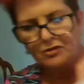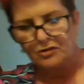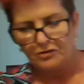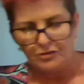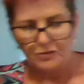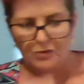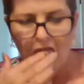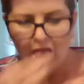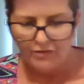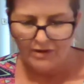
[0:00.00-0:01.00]
So you can do
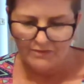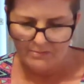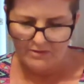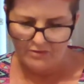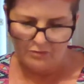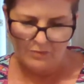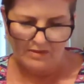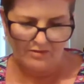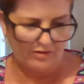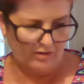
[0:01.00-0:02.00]
crafty bits as
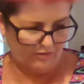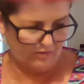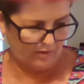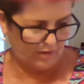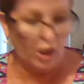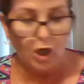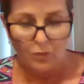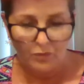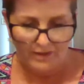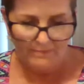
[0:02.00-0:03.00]
well as, as
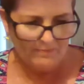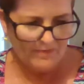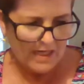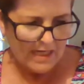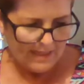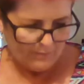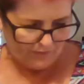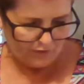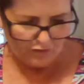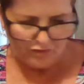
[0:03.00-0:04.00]
clothing.
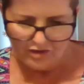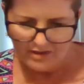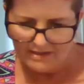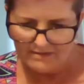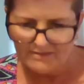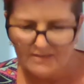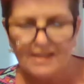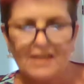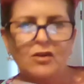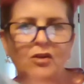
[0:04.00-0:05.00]
We've got Sydney the
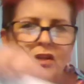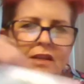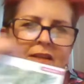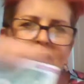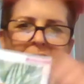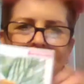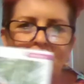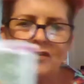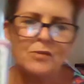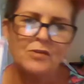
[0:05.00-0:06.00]
Seagull,
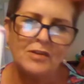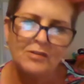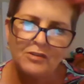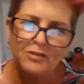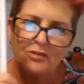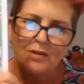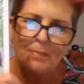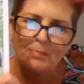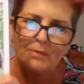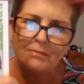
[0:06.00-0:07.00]
he's using new
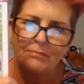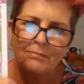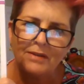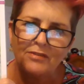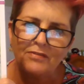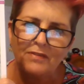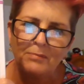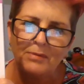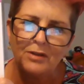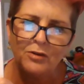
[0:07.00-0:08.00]
scrap bits of
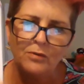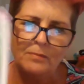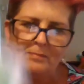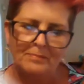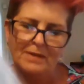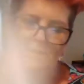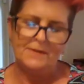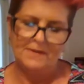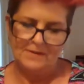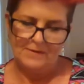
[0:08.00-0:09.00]
fabric up.
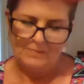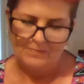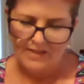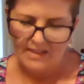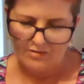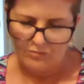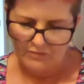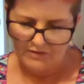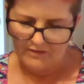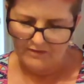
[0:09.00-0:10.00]
Kids
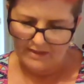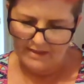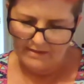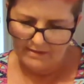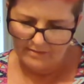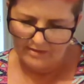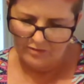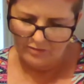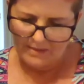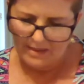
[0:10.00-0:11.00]
love things like that,
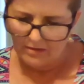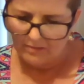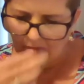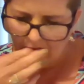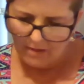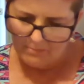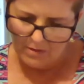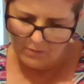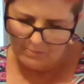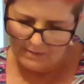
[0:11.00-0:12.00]
that's to make a, a
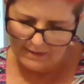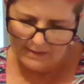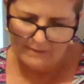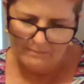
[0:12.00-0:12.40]
mobile.